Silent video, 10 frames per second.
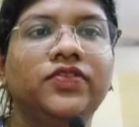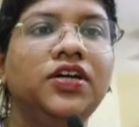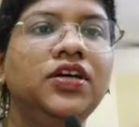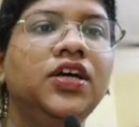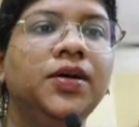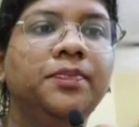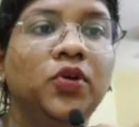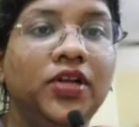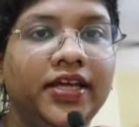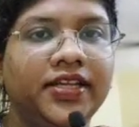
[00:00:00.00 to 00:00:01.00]
of the
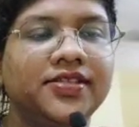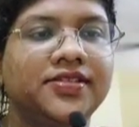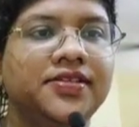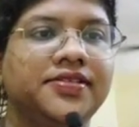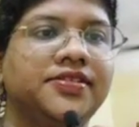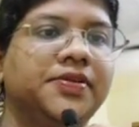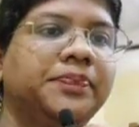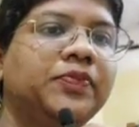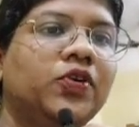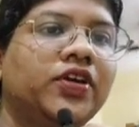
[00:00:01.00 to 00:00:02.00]
Mullerian
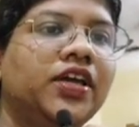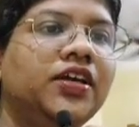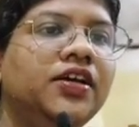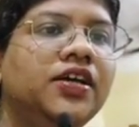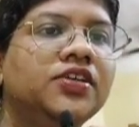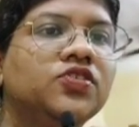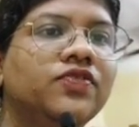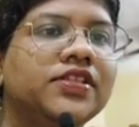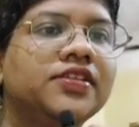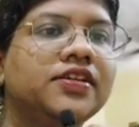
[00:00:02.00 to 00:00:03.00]
system. Okay,
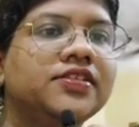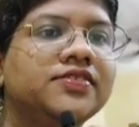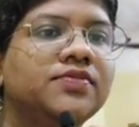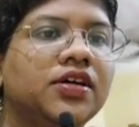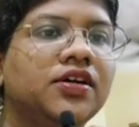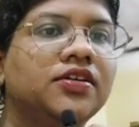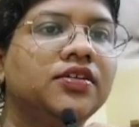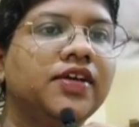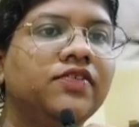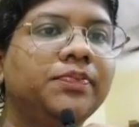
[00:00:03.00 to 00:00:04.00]
so once there is
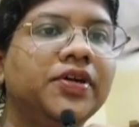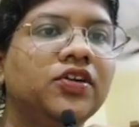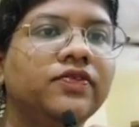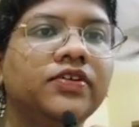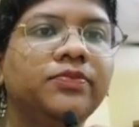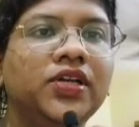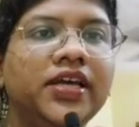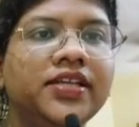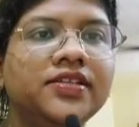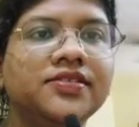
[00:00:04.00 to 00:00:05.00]
development of the
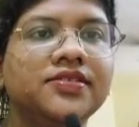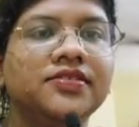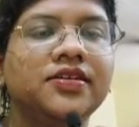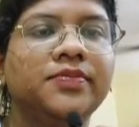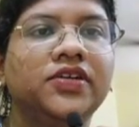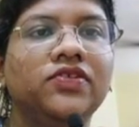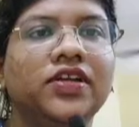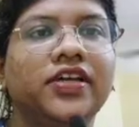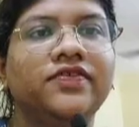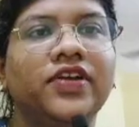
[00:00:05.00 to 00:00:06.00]
Mullerian system, it
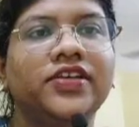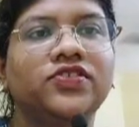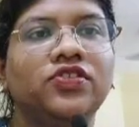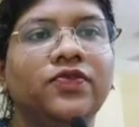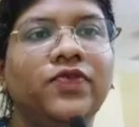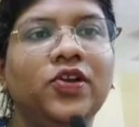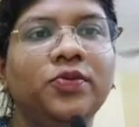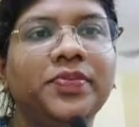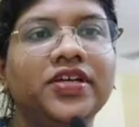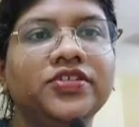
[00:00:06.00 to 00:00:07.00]
will give rise to the
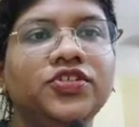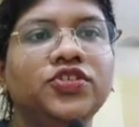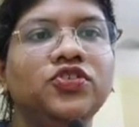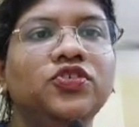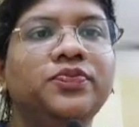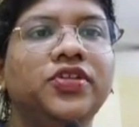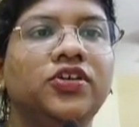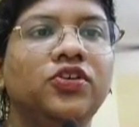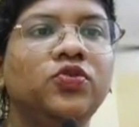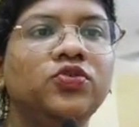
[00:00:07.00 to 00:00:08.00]
fallopian tube,
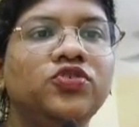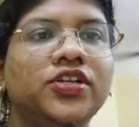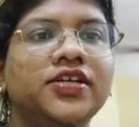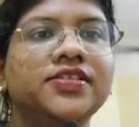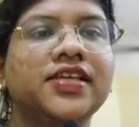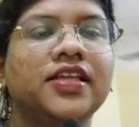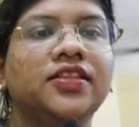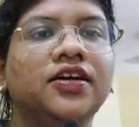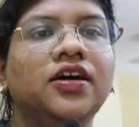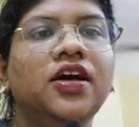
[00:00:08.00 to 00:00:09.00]
the uterus,
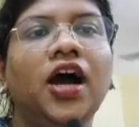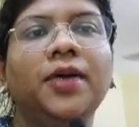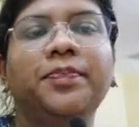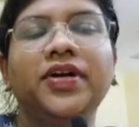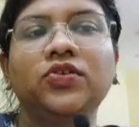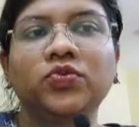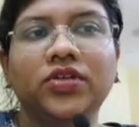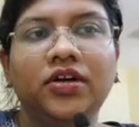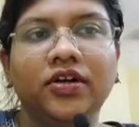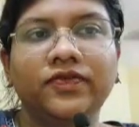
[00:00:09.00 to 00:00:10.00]
and the upper
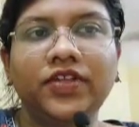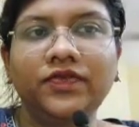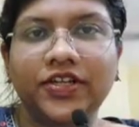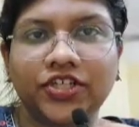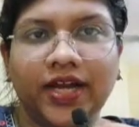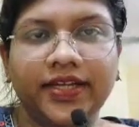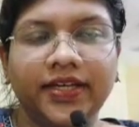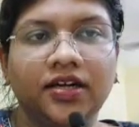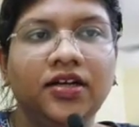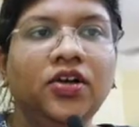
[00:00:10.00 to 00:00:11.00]
two-thirds of the
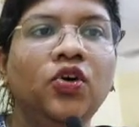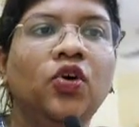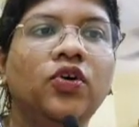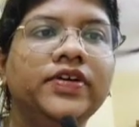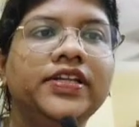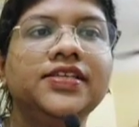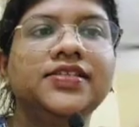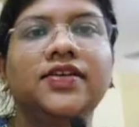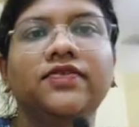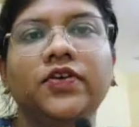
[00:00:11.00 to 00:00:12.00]
vagina.
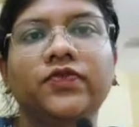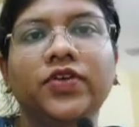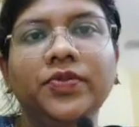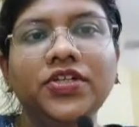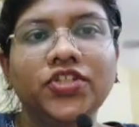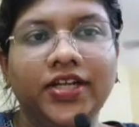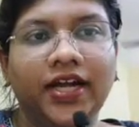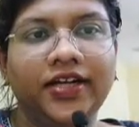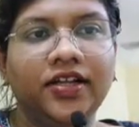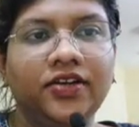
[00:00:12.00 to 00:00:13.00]
Ovaries develop from the
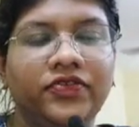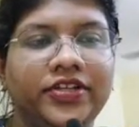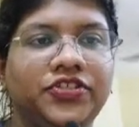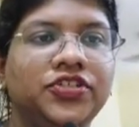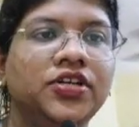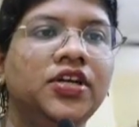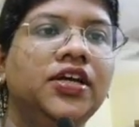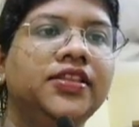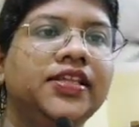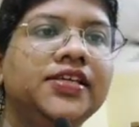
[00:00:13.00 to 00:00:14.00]
genital ridge.
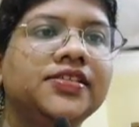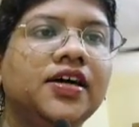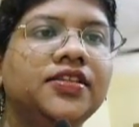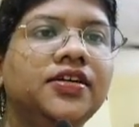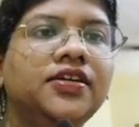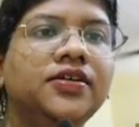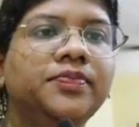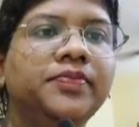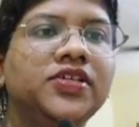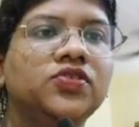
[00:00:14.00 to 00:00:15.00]
These are the
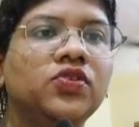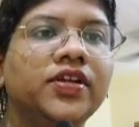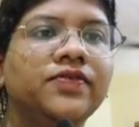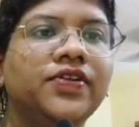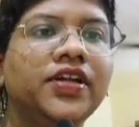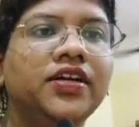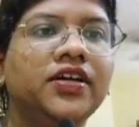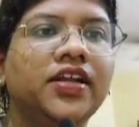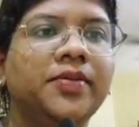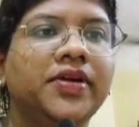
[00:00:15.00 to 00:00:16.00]
mesonephric
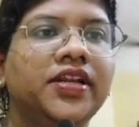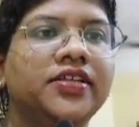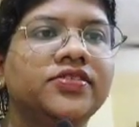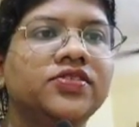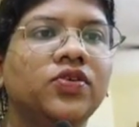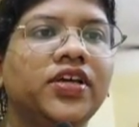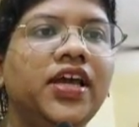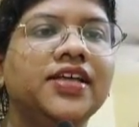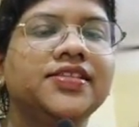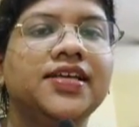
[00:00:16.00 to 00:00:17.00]
remnants.
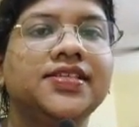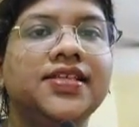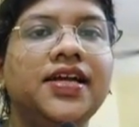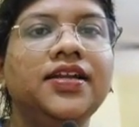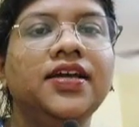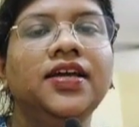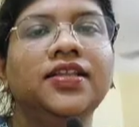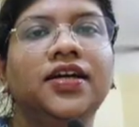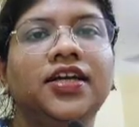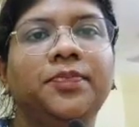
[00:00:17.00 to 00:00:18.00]
Okay, as I said,
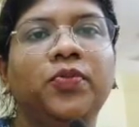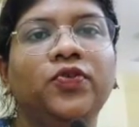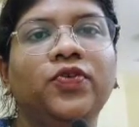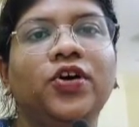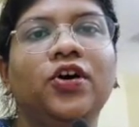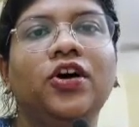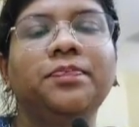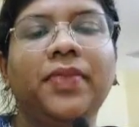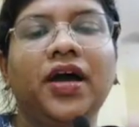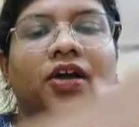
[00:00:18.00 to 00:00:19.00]
the
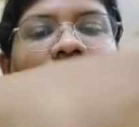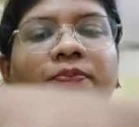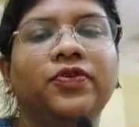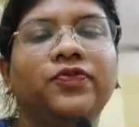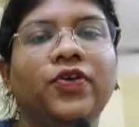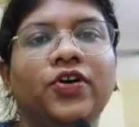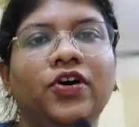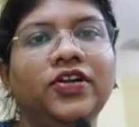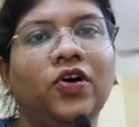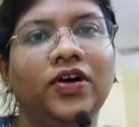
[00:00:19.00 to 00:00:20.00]
epophoron,
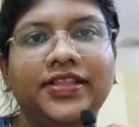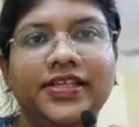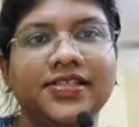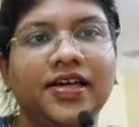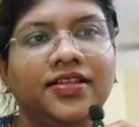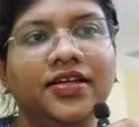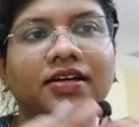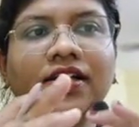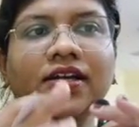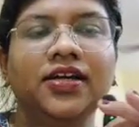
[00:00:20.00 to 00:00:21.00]
paraepophoron, all these are
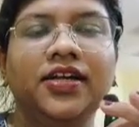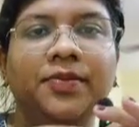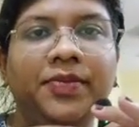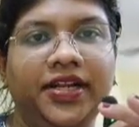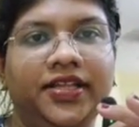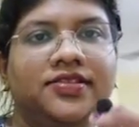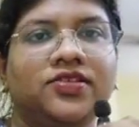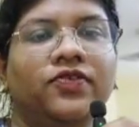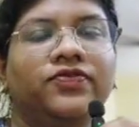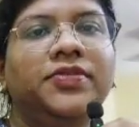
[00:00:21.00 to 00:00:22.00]
the
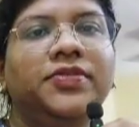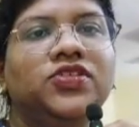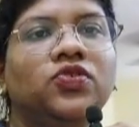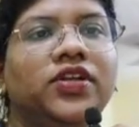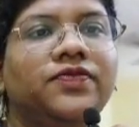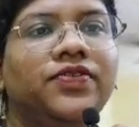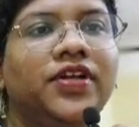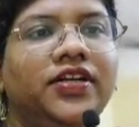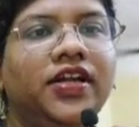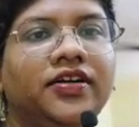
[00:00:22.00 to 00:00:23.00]
remnants of the
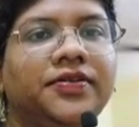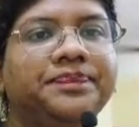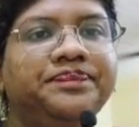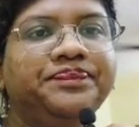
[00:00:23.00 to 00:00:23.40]
mesonephric duct.